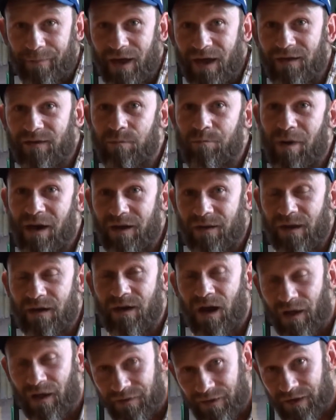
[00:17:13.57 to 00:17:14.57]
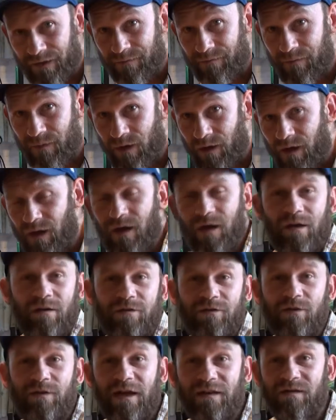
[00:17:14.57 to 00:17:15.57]
It's better than nothing.
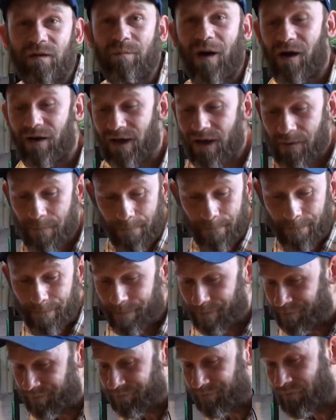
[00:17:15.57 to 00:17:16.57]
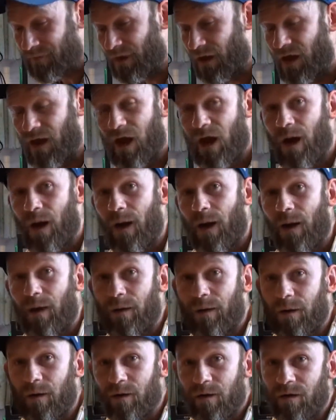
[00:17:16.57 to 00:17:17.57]
So that's about it.
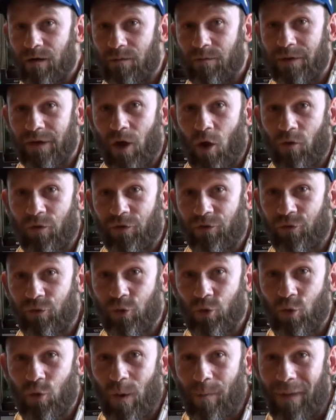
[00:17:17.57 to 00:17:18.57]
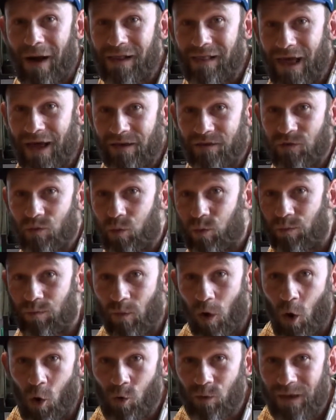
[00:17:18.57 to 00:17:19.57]
Let me go through my lights.
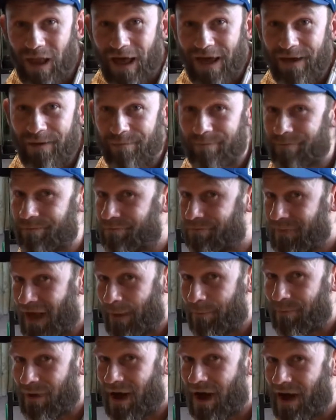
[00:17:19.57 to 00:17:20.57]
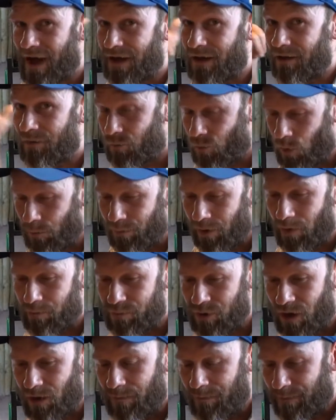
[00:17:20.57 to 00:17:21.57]
Old light, not bad. Whoop, whoop,
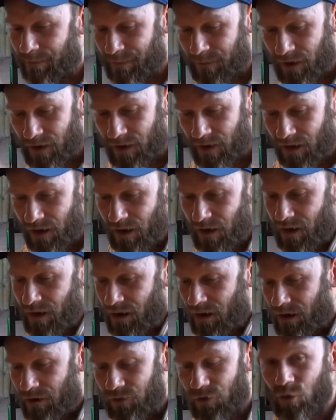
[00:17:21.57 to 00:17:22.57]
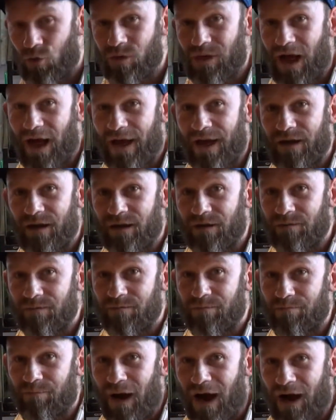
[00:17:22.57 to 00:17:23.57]
whoop. New light,
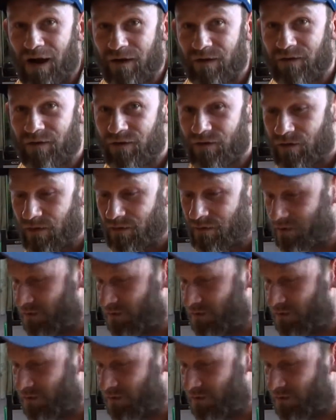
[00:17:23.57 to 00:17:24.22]
box.